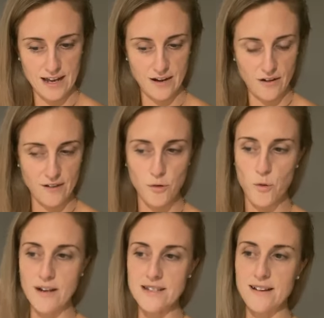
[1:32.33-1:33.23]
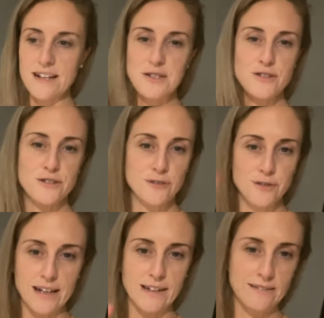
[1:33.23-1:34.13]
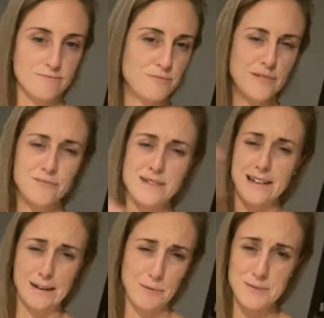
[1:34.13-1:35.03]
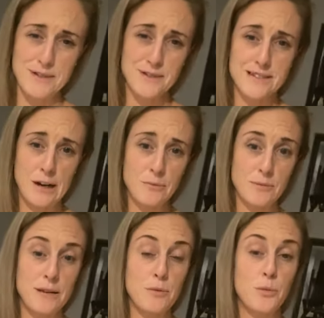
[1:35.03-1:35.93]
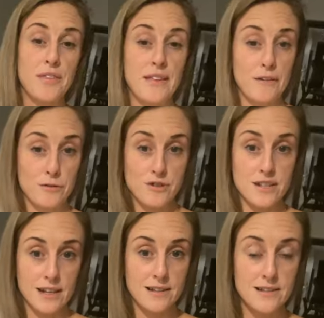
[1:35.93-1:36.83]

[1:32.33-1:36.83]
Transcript: I've always liked to do in setting up a business and helping people with their routines,